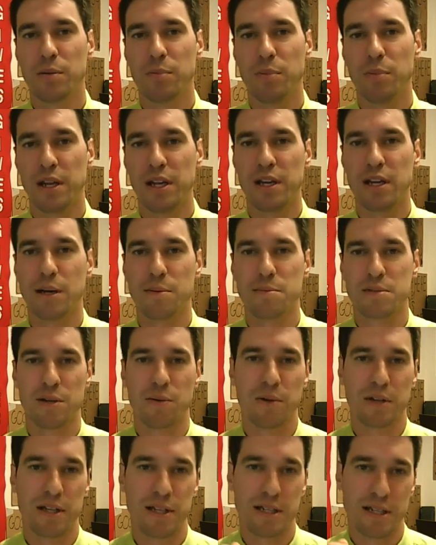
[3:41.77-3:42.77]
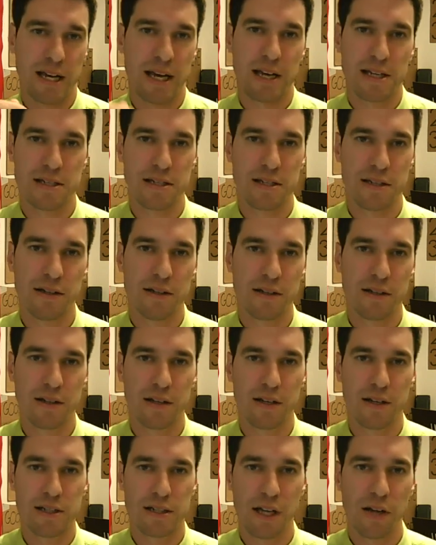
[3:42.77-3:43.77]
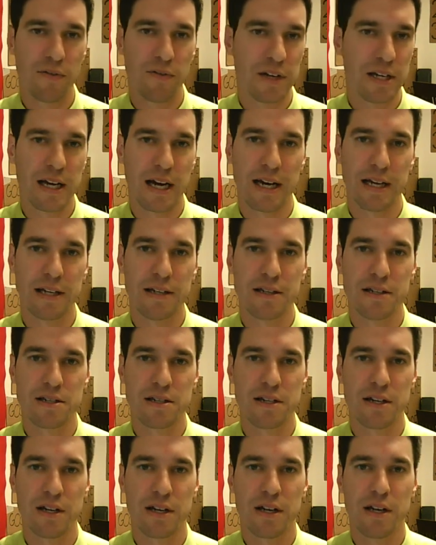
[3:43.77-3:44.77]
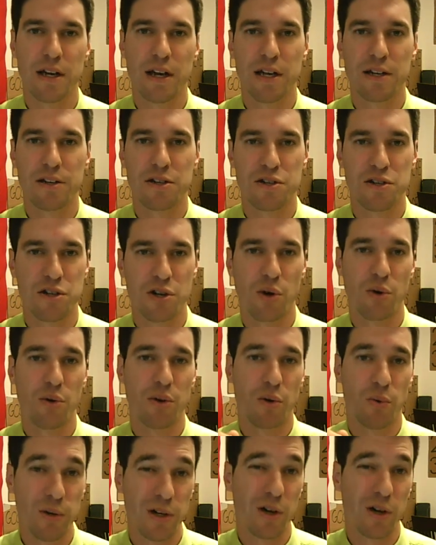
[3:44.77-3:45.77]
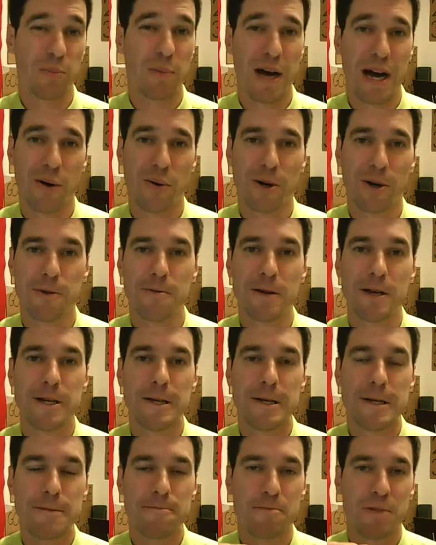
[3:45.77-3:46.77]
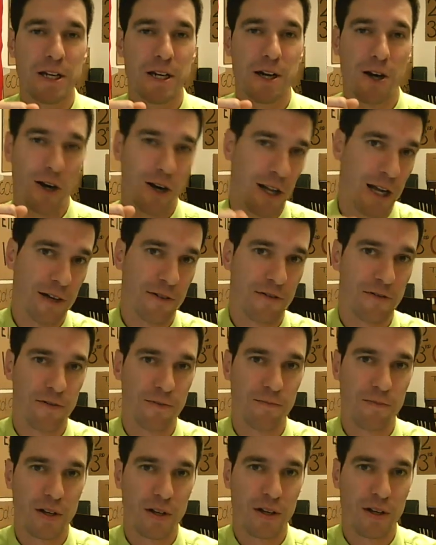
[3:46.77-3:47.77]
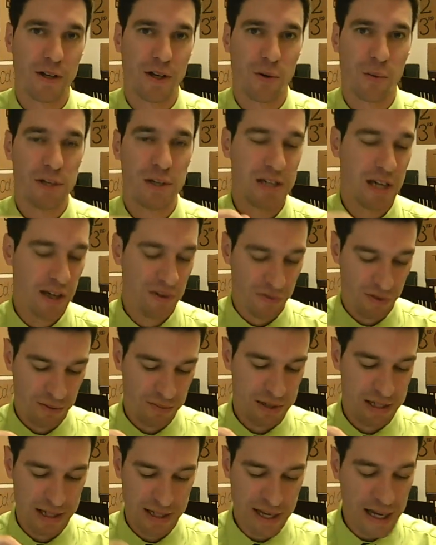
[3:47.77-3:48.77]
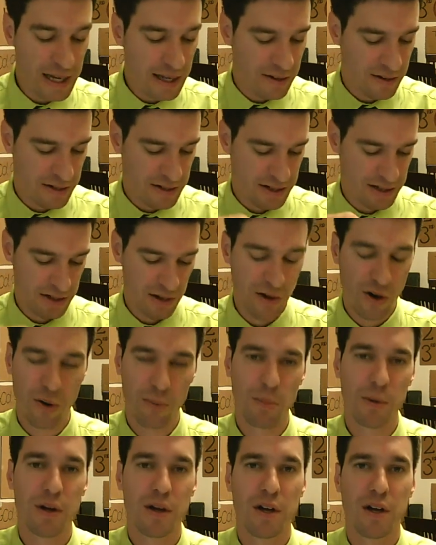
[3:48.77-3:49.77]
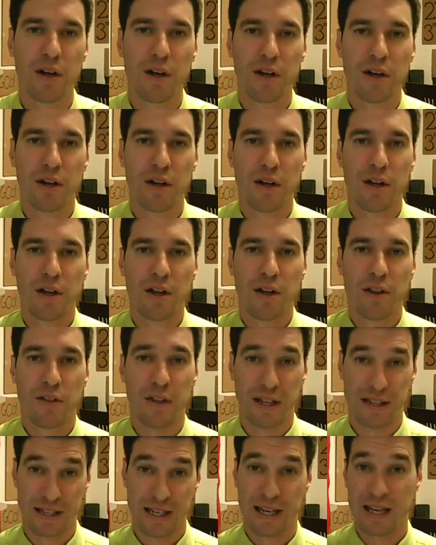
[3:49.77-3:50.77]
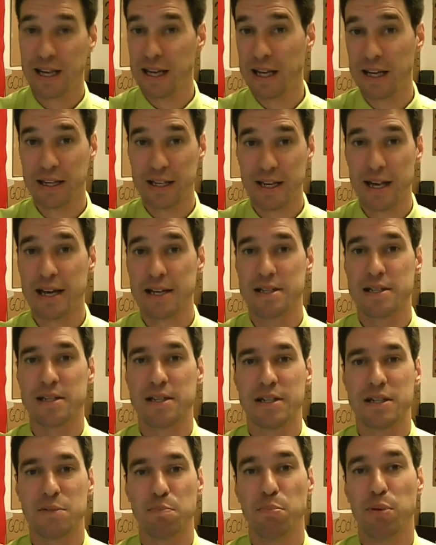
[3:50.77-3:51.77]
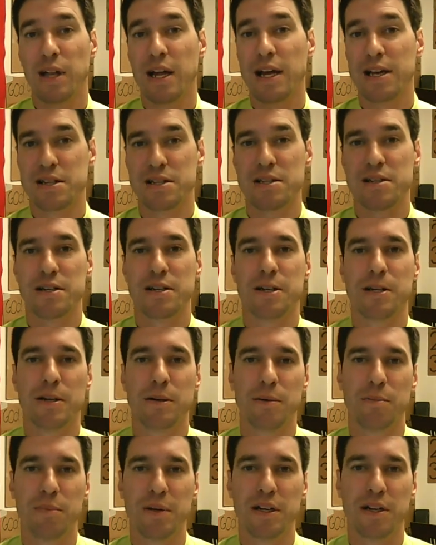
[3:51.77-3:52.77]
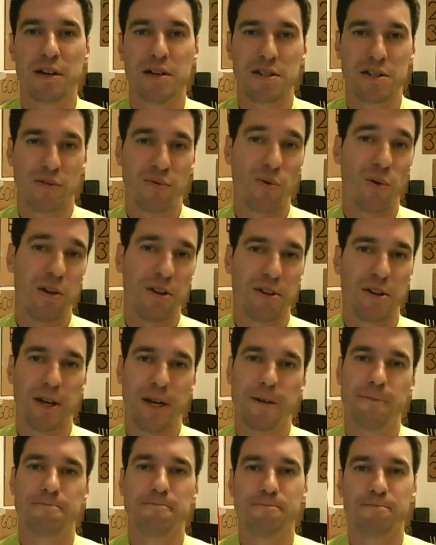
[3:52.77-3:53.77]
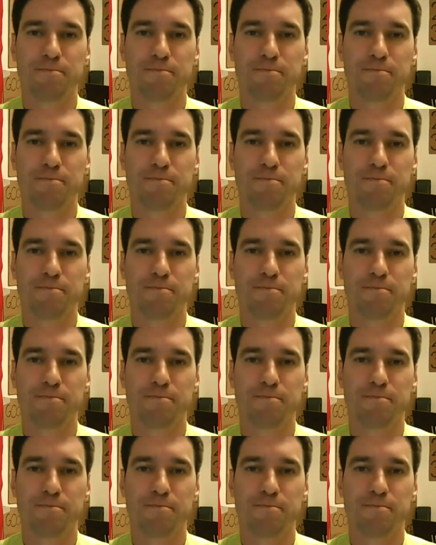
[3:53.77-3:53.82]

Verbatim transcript: But he comes in with his chesed, his loving kindness, and to show the real power in our life. We take from today this psalm that the king, yes, is blessed because of one thing.